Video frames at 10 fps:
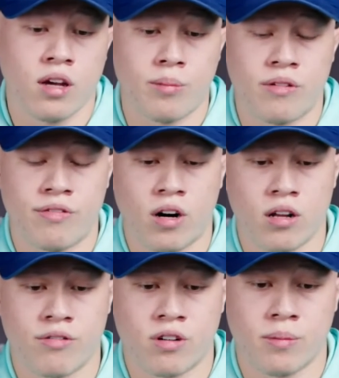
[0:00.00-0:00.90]
amid
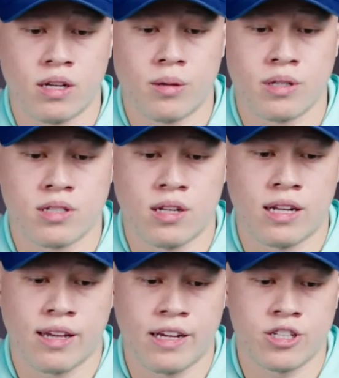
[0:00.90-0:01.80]
fallout from NWSL
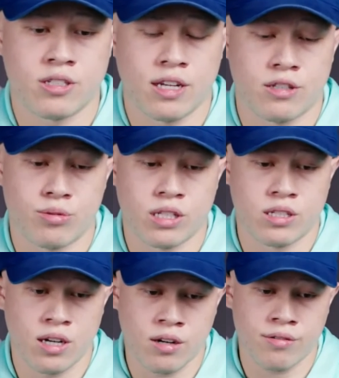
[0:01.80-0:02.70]
allegations as really
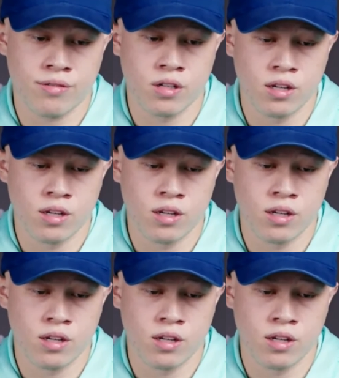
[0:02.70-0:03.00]
tough.